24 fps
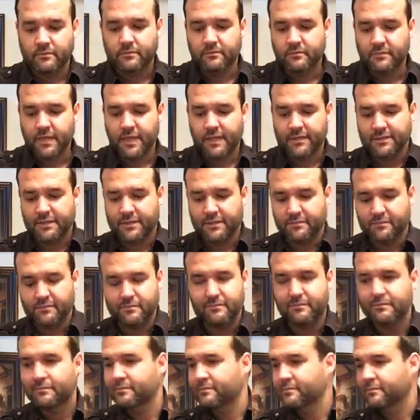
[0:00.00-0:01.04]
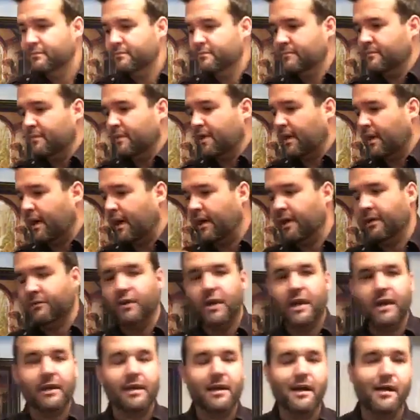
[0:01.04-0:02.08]
Not that I ever
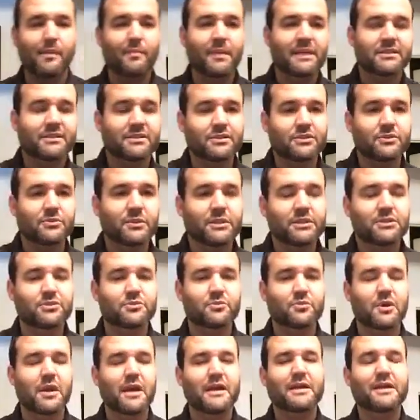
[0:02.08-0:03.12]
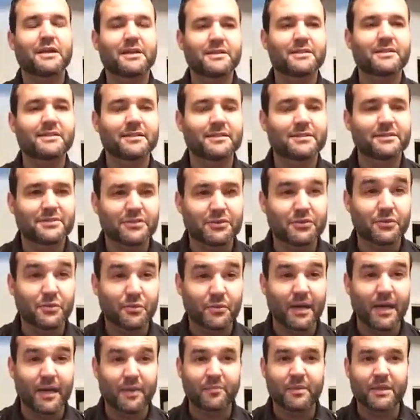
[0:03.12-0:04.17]
had a combat situation where I needed to do
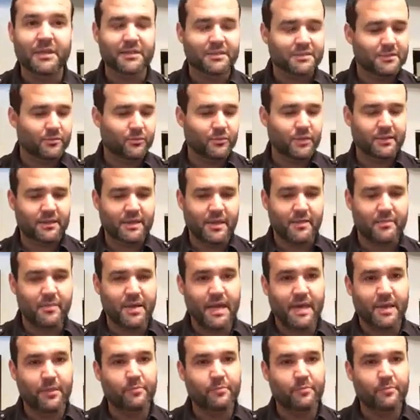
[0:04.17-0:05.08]
that because it went that bad.